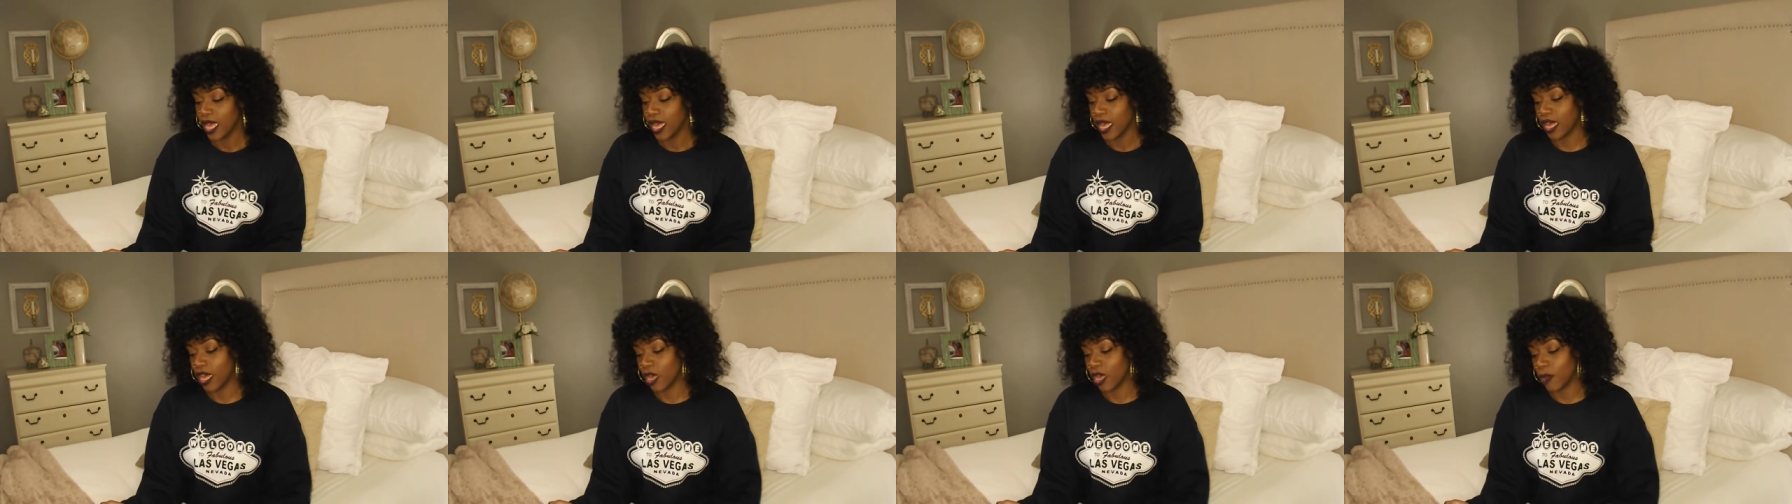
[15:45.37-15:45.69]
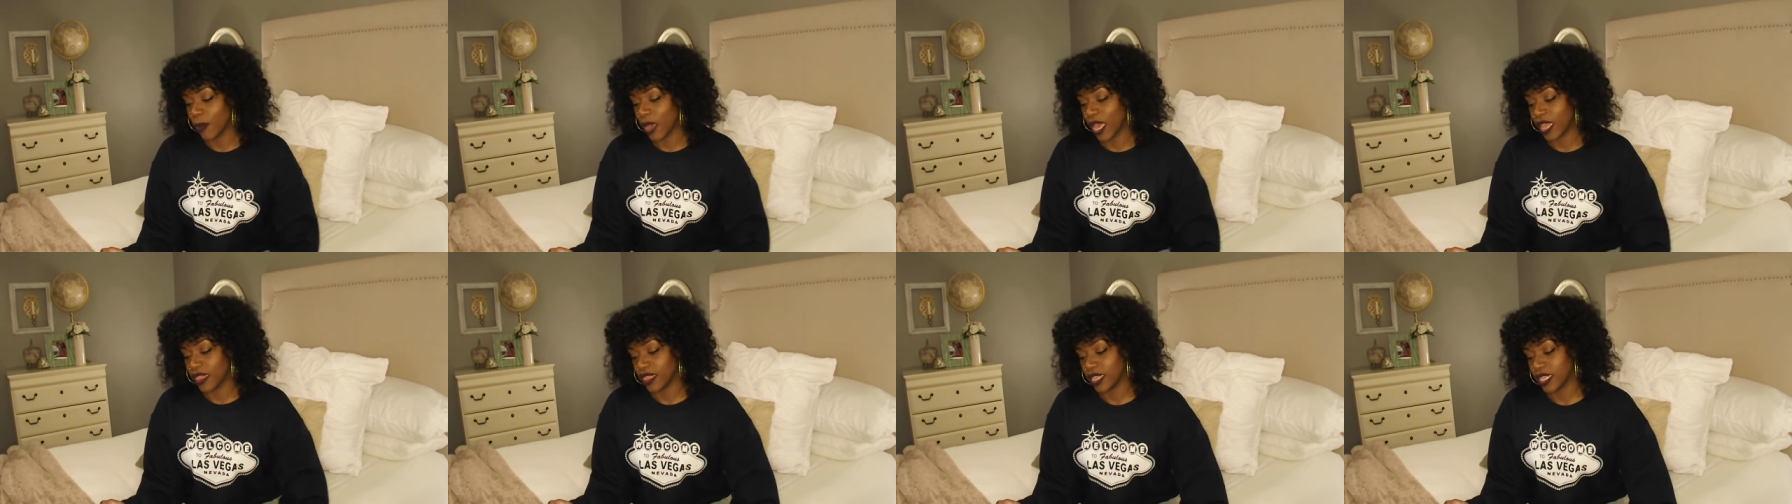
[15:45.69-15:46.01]

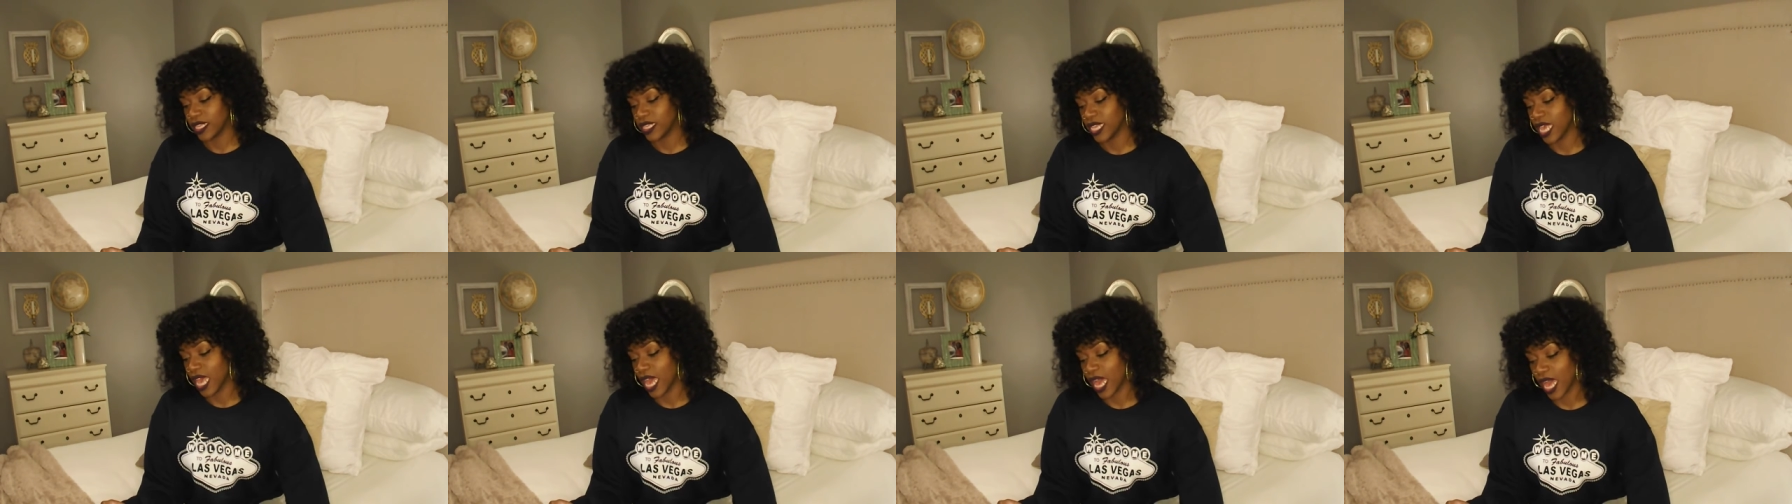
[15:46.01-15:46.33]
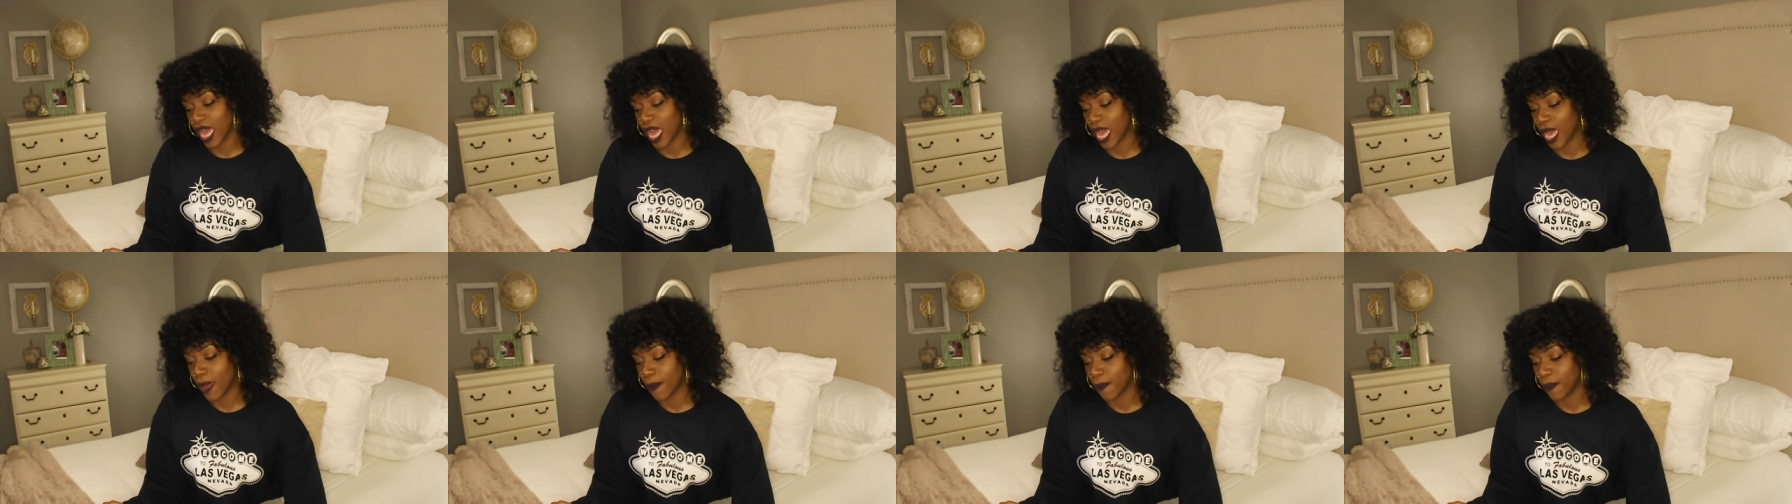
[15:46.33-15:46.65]
At the
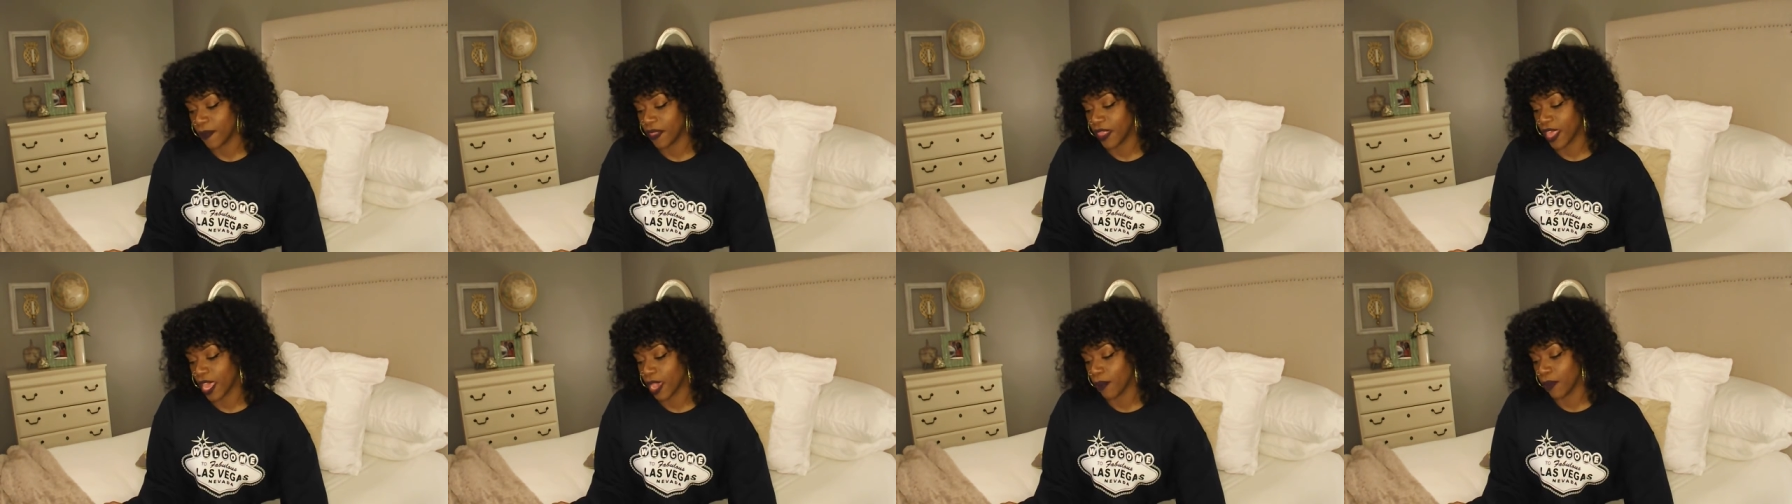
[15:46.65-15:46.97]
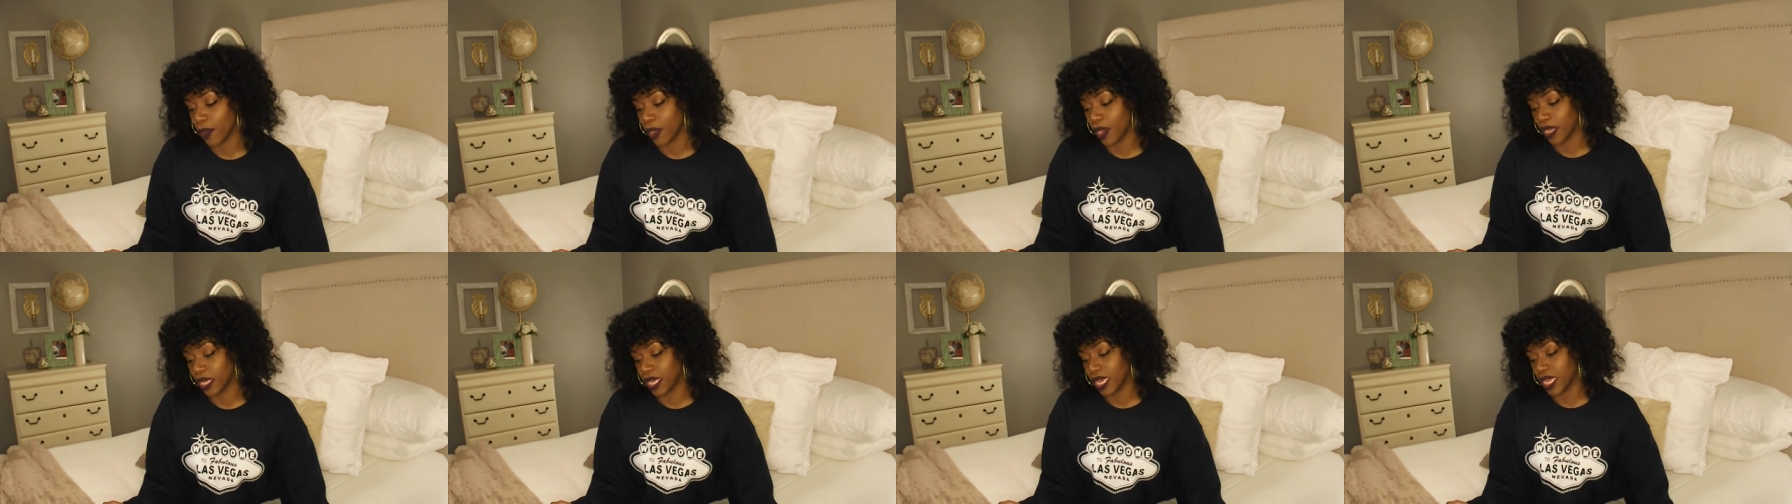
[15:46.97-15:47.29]
time they
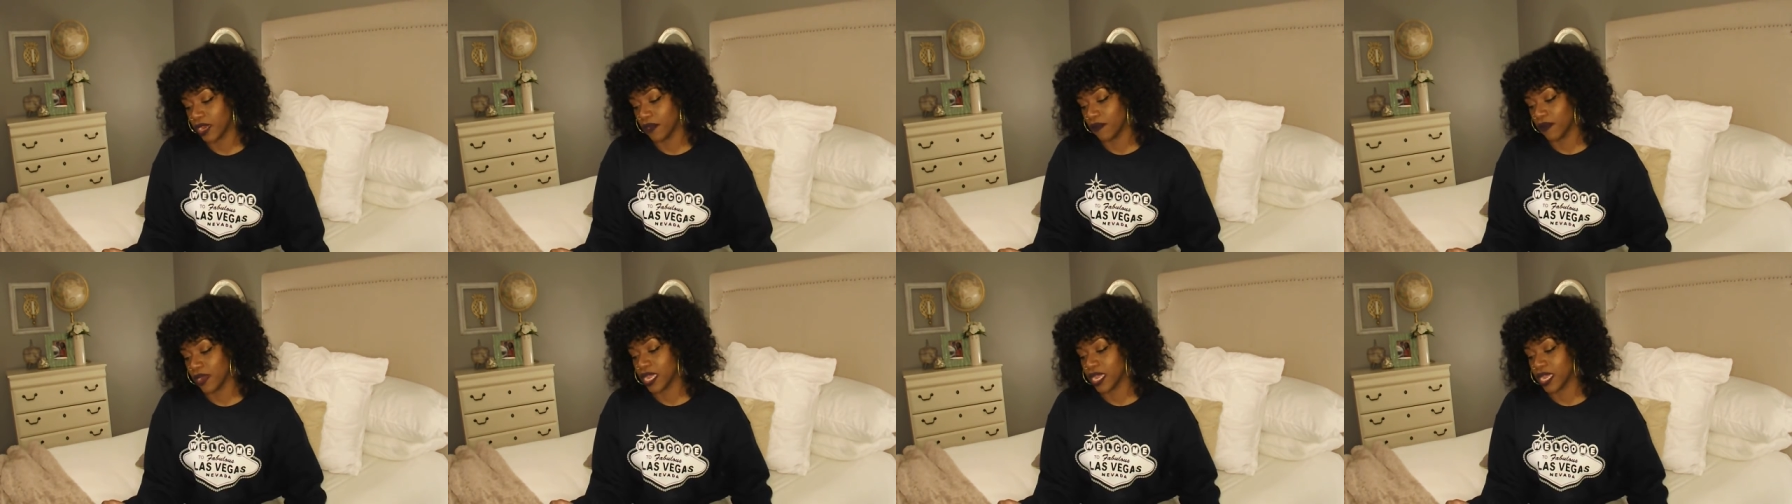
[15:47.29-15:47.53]
were getting